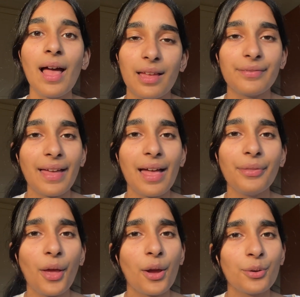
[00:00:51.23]
I
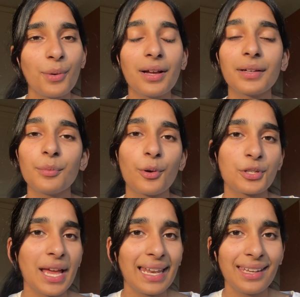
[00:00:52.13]
found the homework more
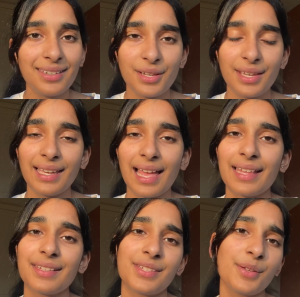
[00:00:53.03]
challenging
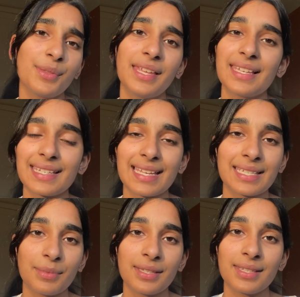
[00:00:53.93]
and so were the
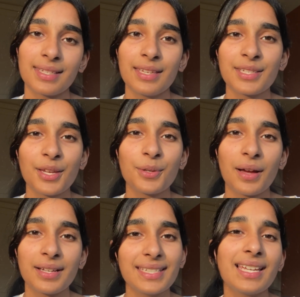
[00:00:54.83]
assessments, so
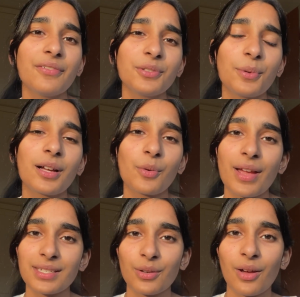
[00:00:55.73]
I did have to work
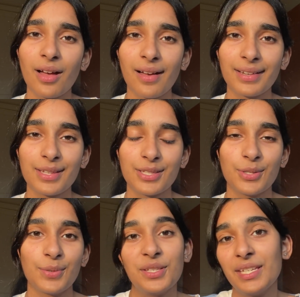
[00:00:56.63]
quite a lot harder
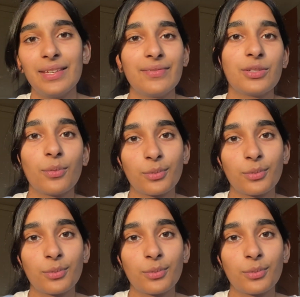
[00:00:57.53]
to achieve top